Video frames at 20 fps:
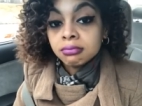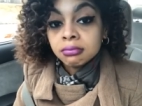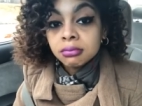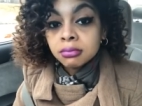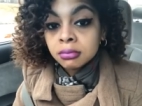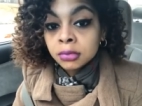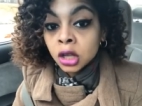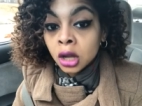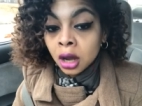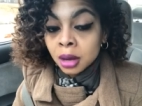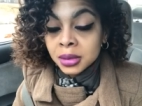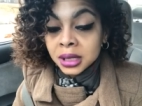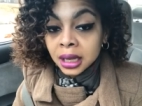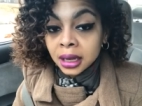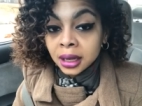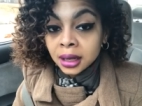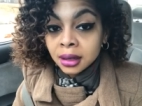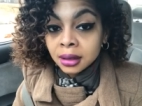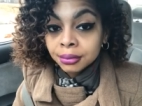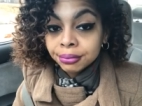You know what I'm
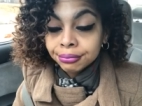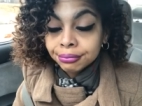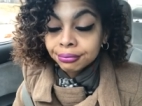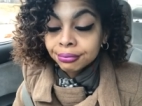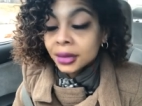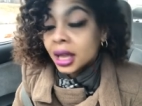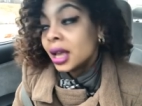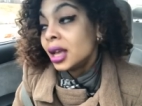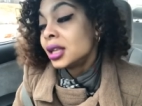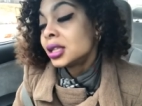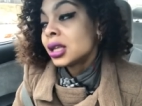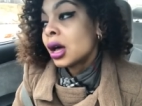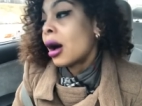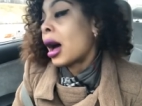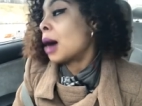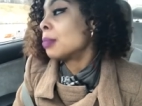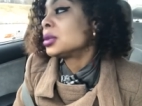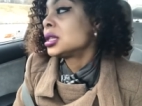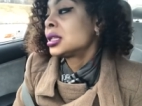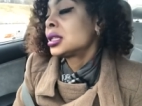saying? So
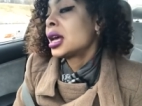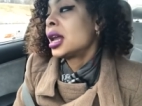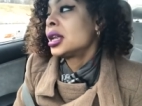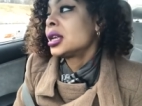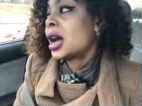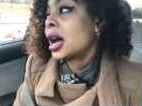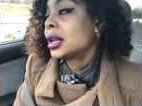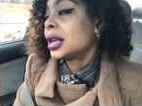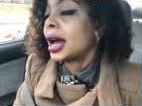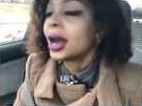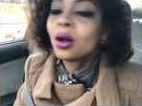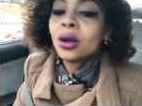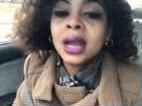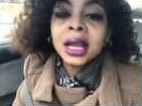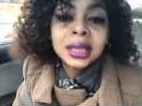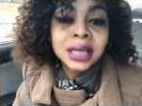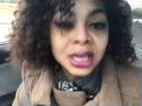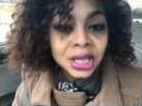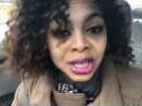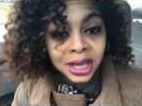I'm just telling y'all, y'all don't
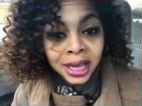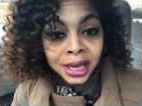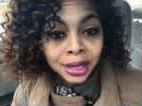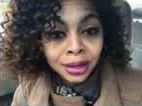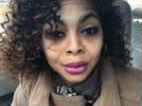let that shit get in the